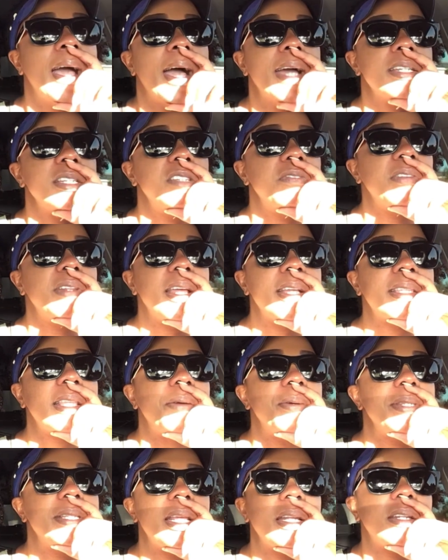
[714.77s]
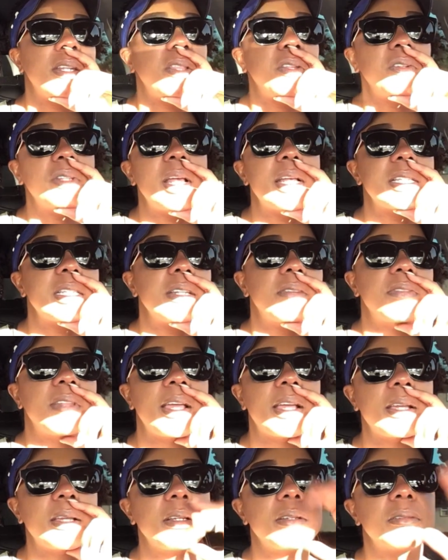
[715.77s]
I just feel like that was yet another lesson of
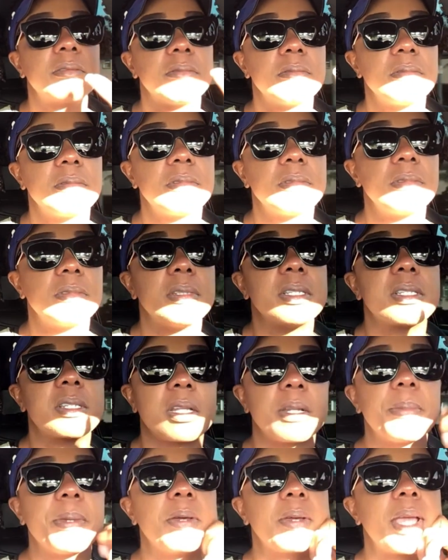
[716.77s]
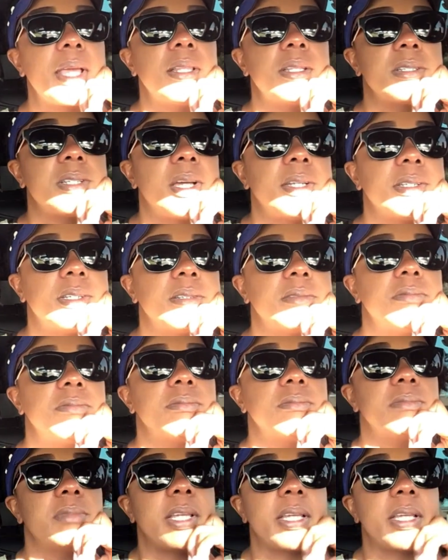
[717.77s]
like, it's going to be okay, Latawnya.